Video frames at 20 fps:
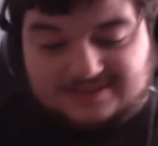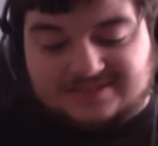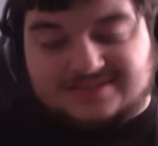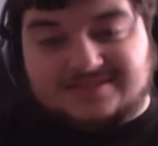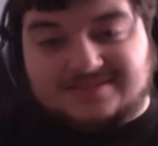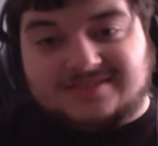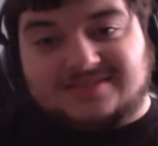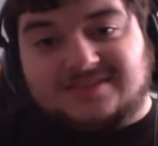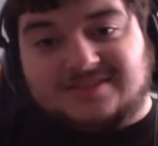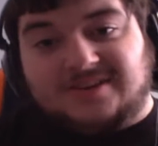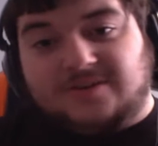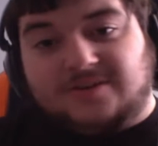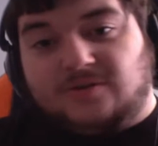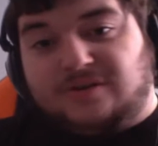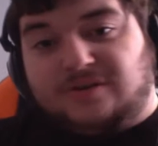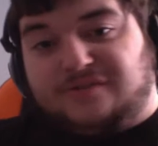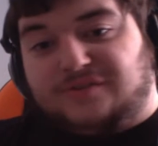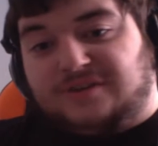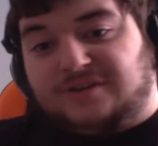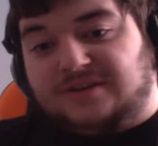a title
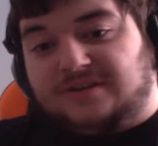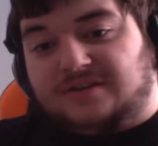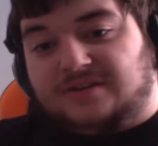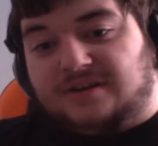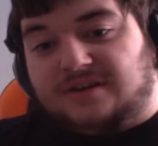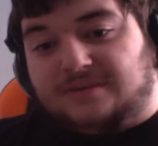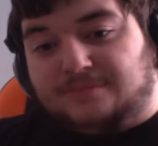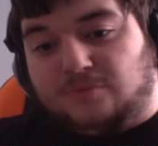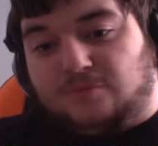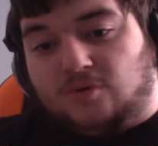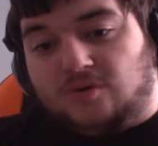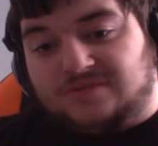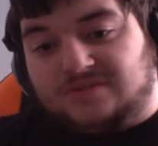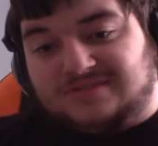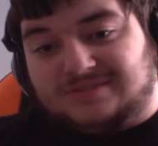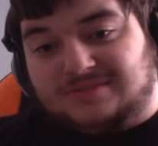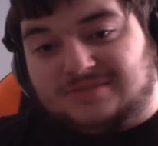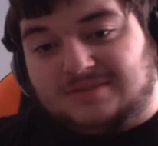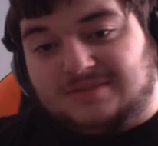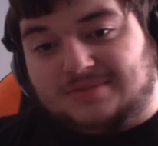I bought
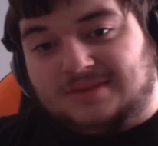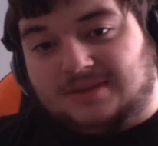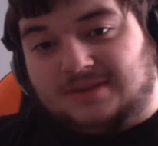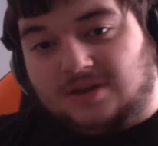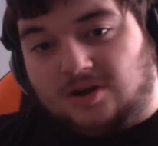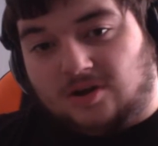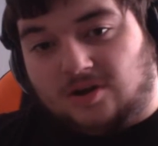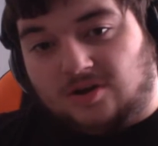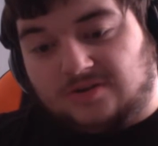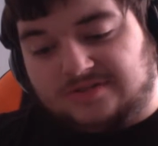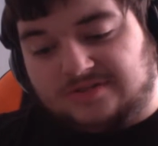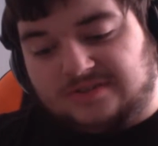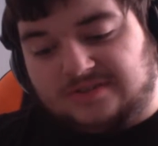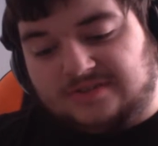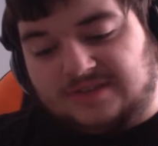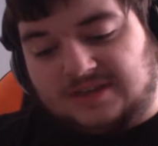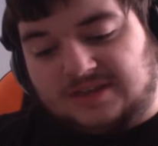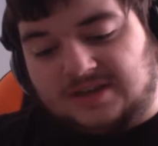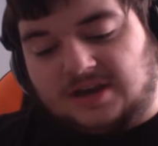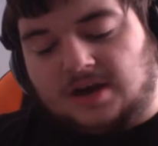simply because of the
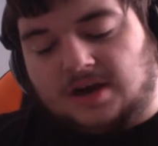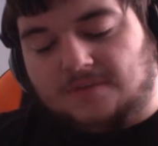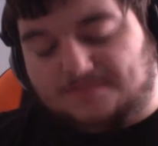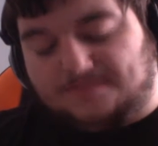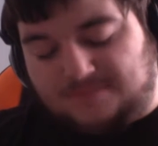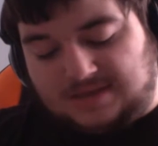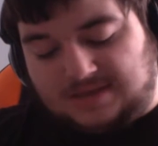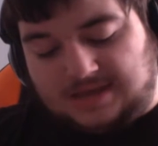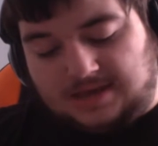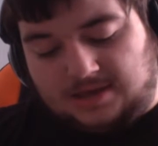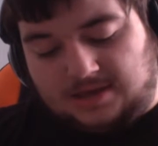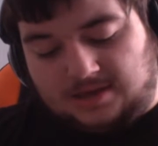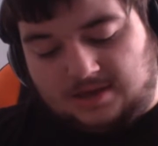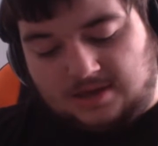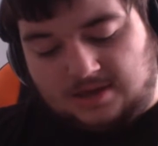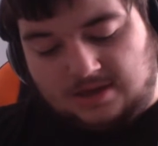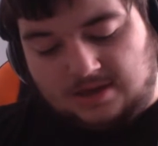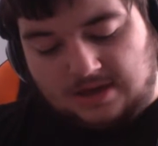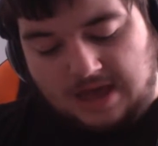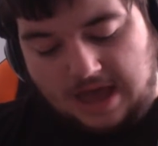company,
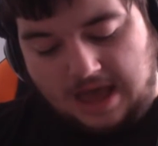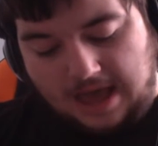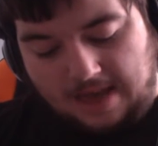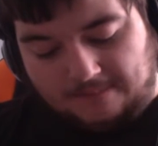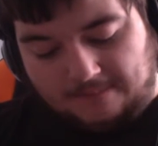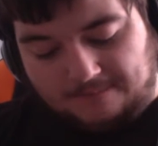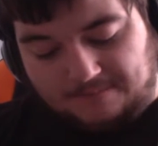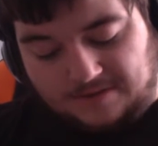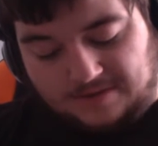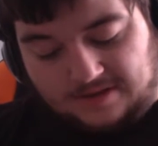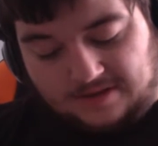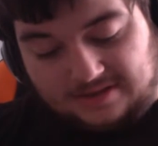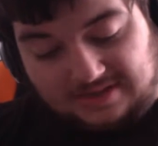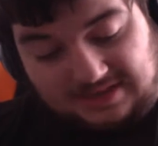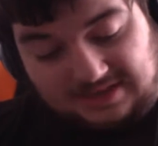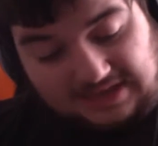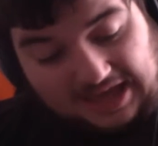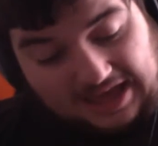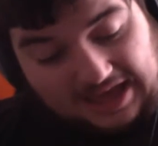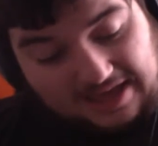but the
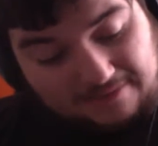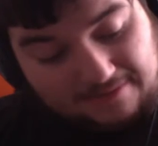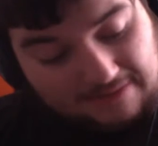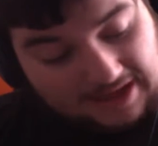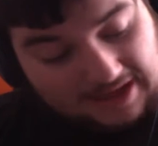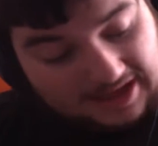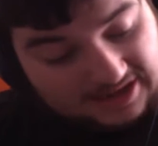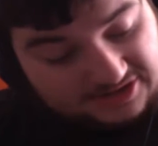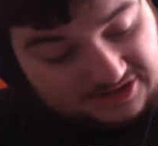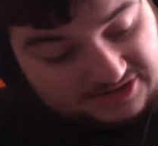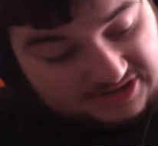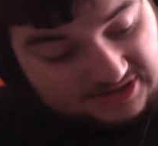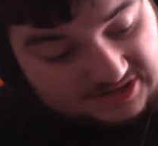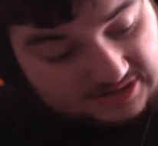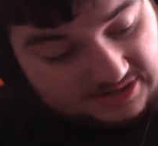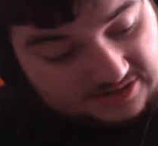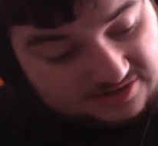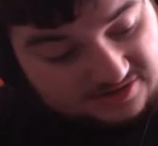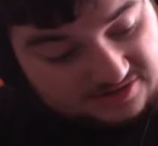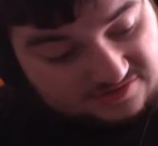game actually
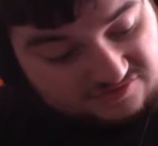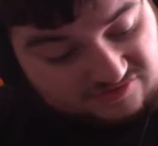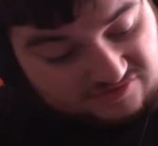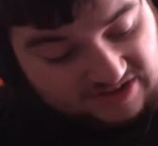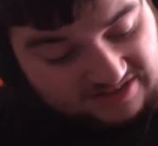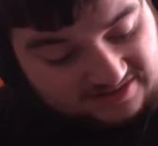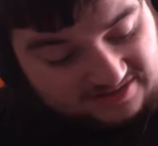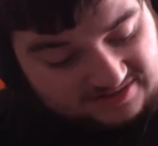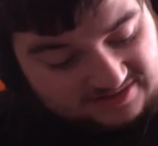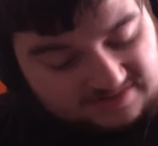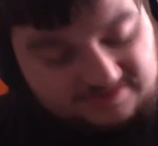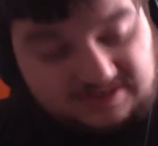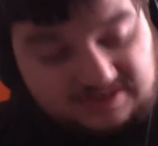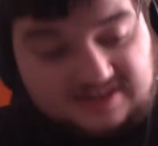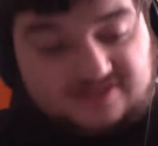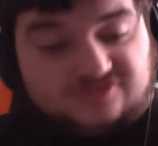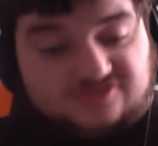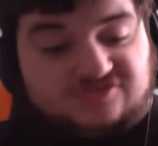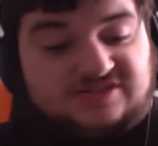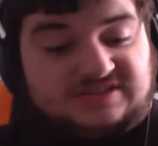looks relatively
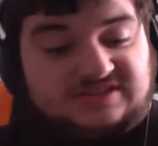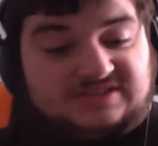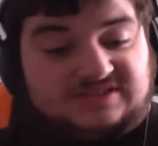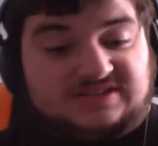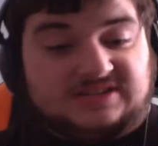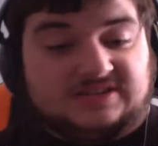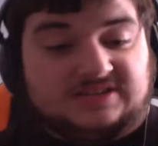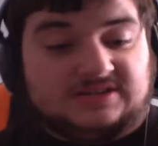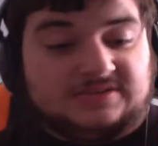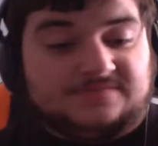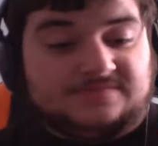interesting.